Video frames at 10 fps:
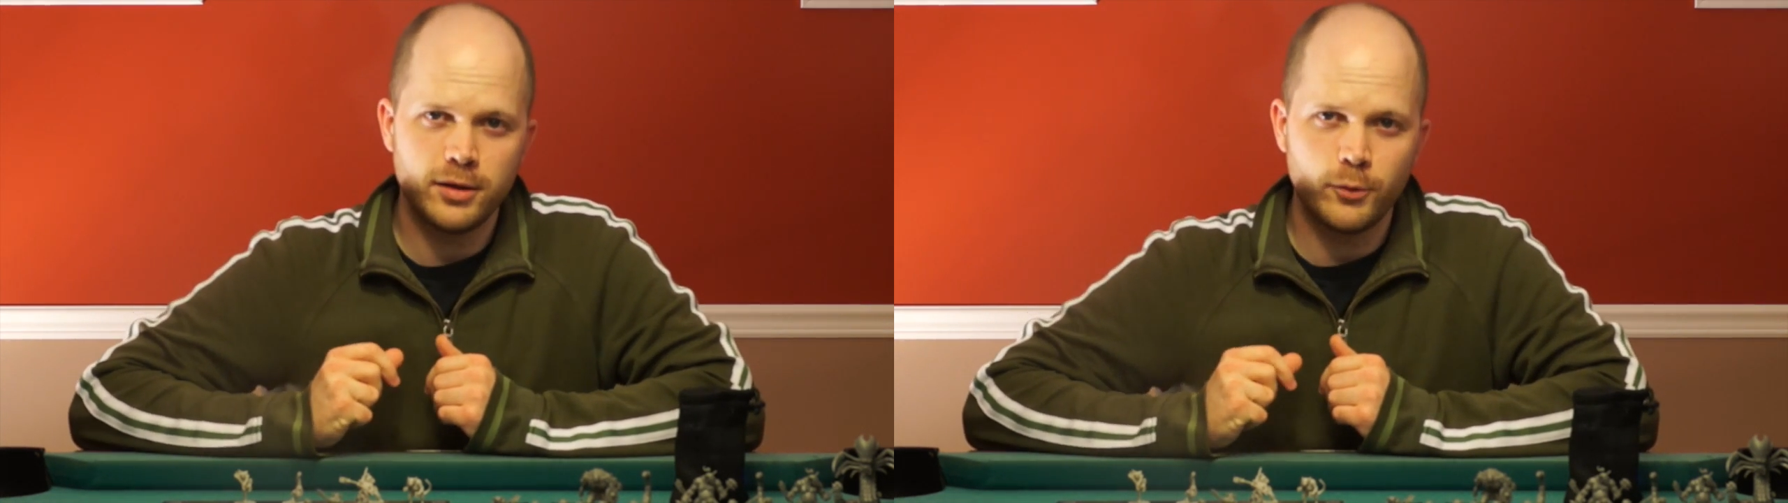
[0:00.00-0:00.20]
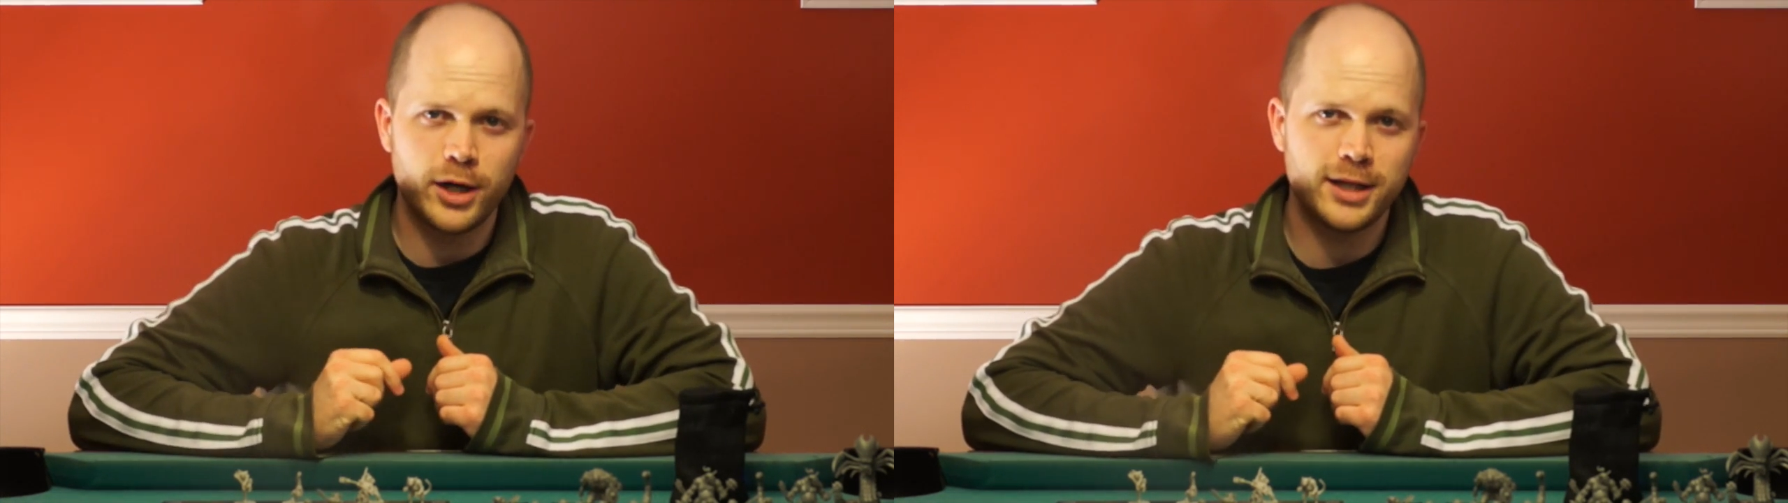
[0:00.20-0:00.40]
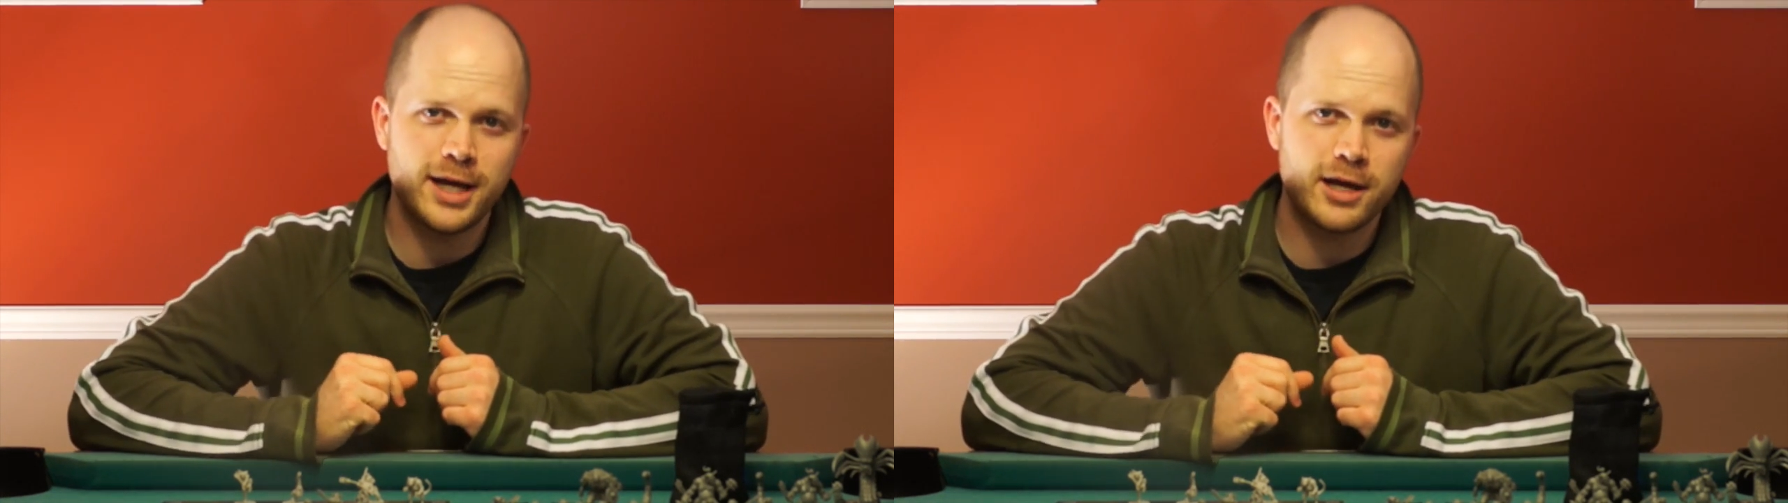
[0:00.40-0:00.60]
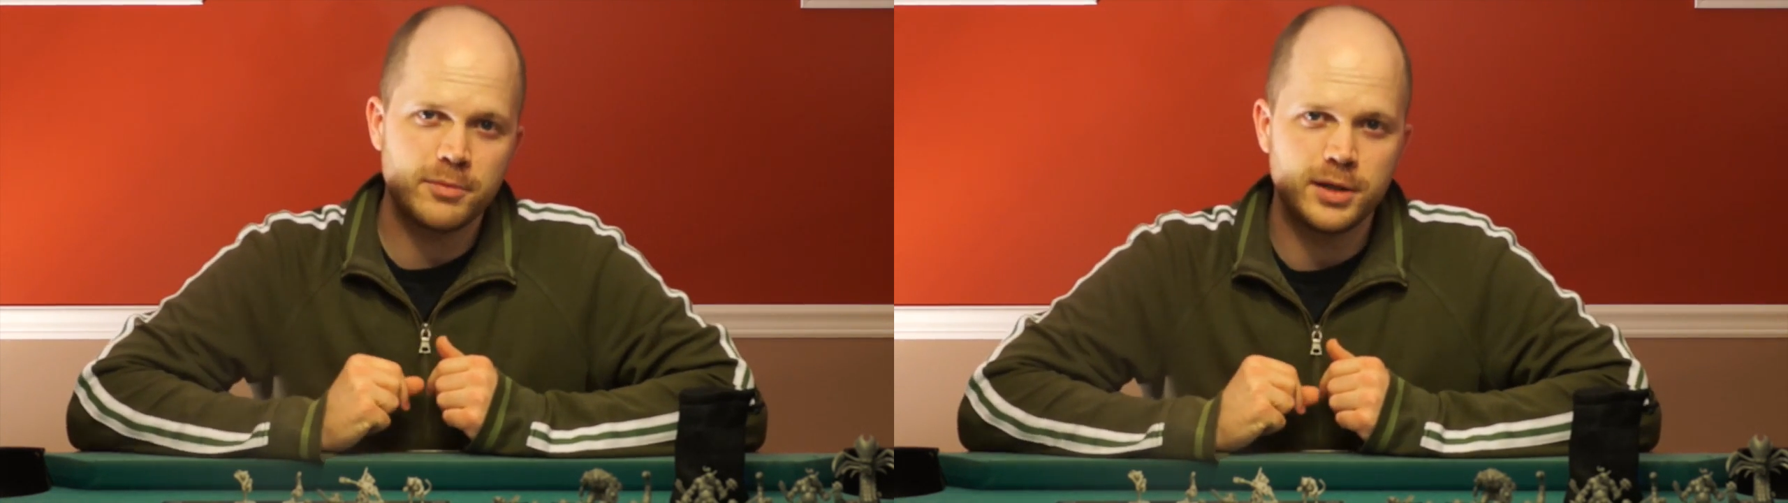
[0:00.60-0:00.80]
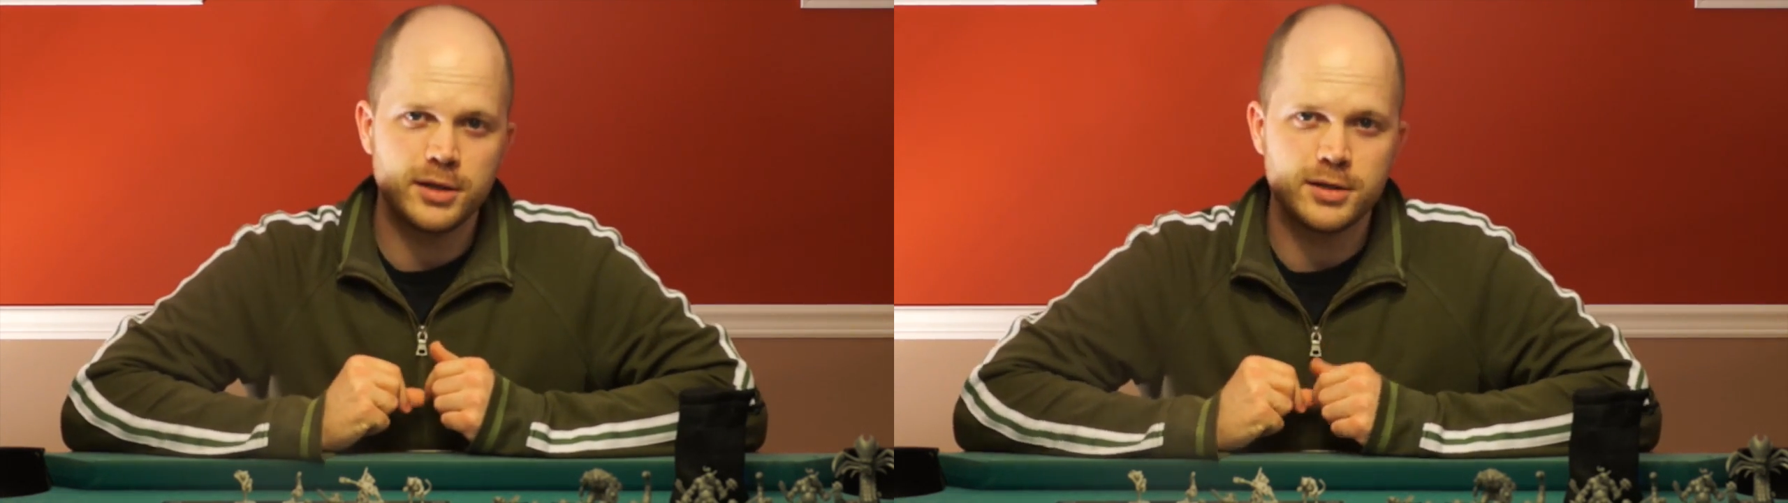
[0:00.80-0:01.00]
one
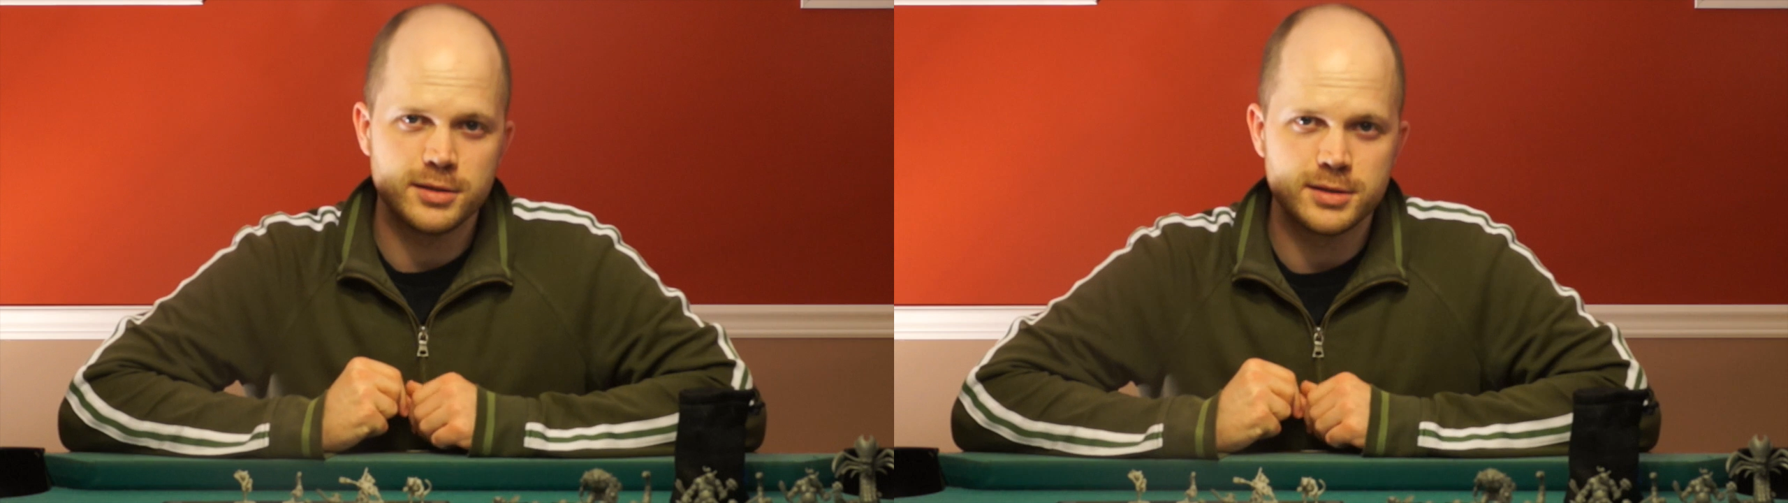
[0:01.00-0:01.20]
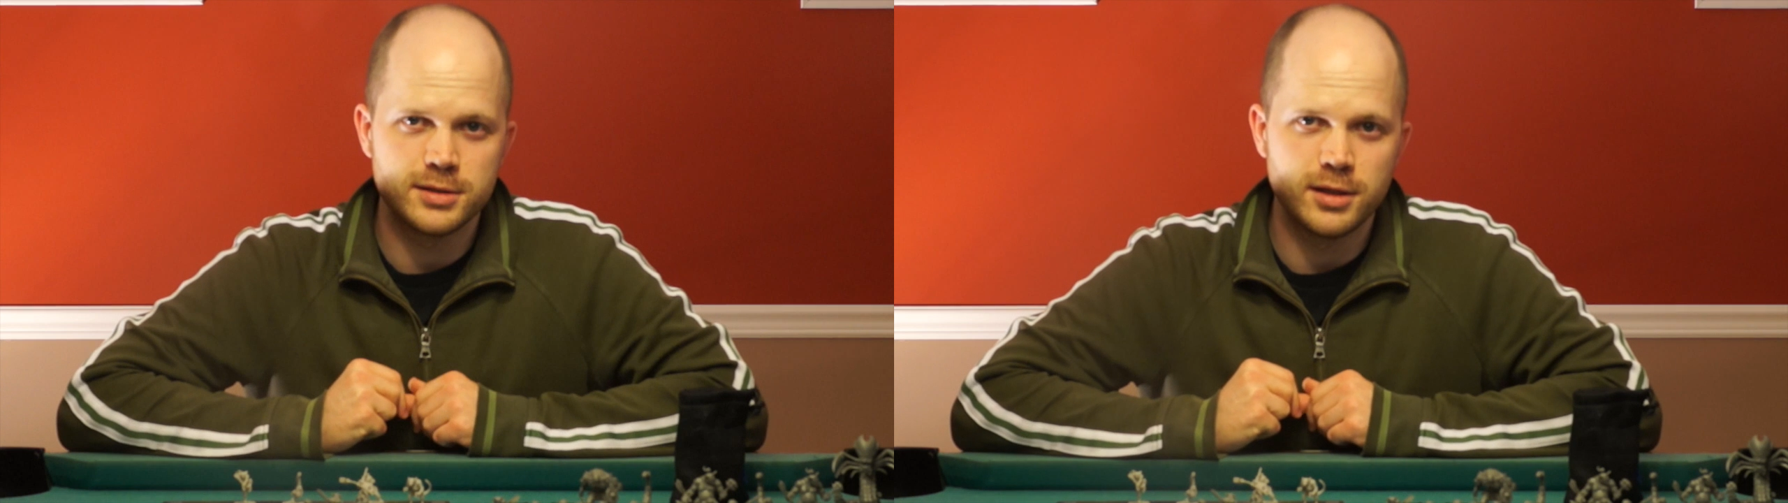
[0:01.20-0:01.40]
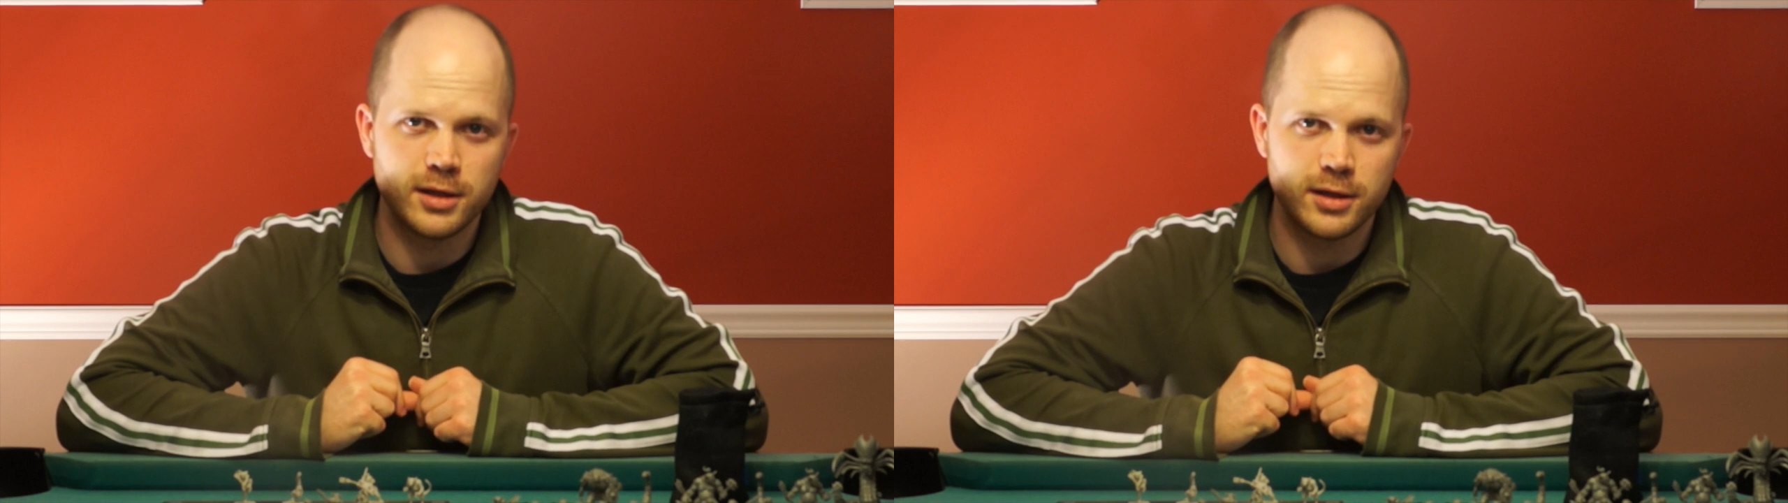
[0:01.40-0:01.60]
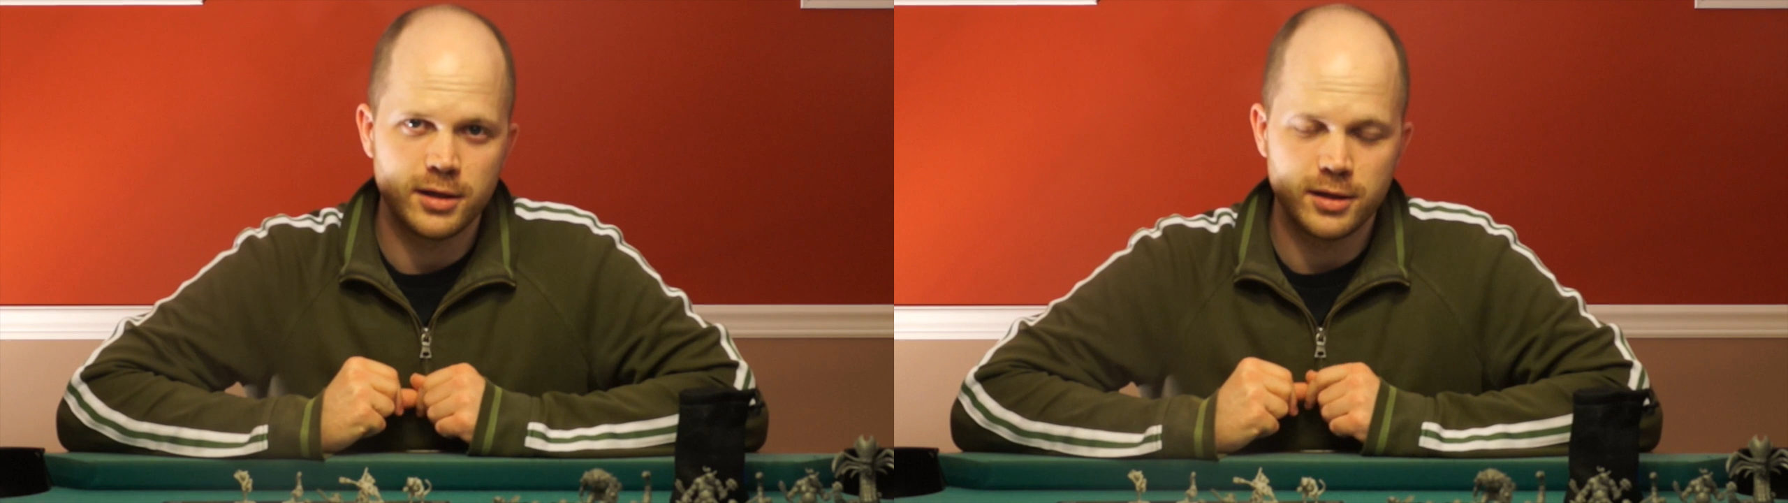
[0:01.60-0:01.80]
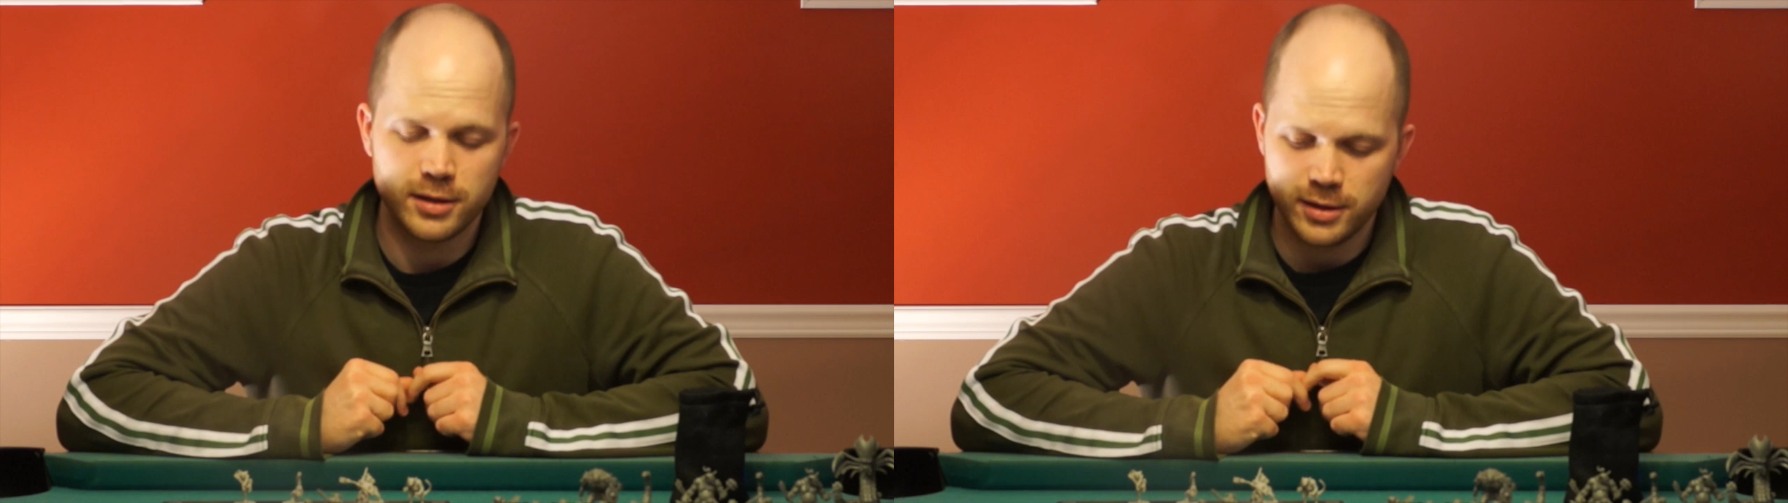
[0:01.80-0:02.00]
attack because
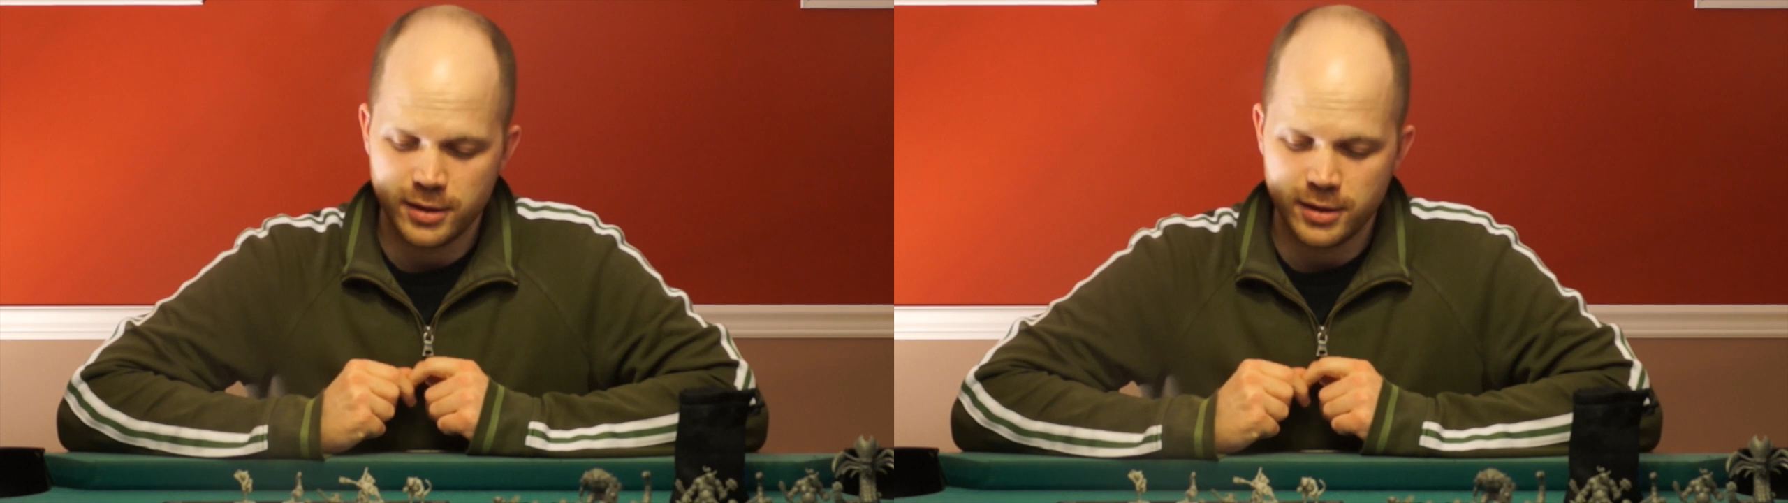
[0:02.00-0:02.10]
the